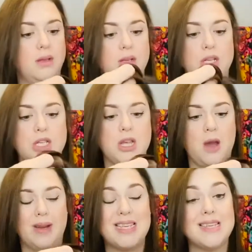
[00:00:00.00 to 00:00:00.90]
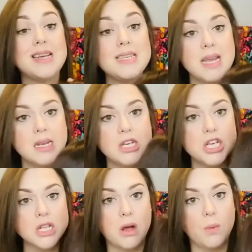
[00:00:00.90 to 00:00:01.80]
So it's 16
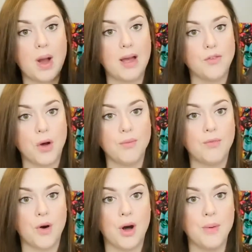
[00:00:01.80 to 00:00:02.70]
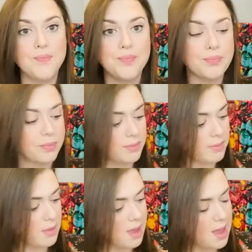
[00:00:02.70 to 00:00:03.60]
inches long, what I've gone for.
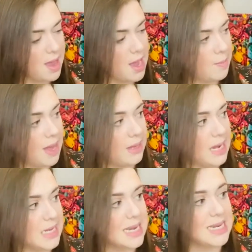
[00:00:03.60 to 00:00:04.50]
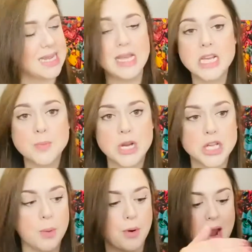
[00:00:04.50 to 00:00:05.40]
And like I said, it's in the
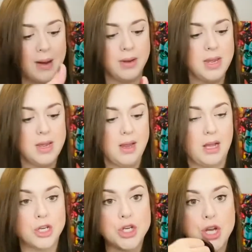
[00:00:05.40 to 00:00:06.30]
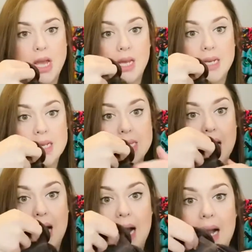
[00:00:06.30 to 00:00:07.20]
Espresso Brown. I'll show you
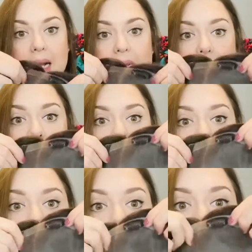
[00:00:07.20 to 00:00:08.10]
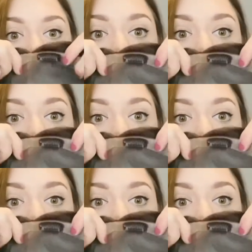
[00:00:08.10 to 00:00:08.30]
inside. It looks like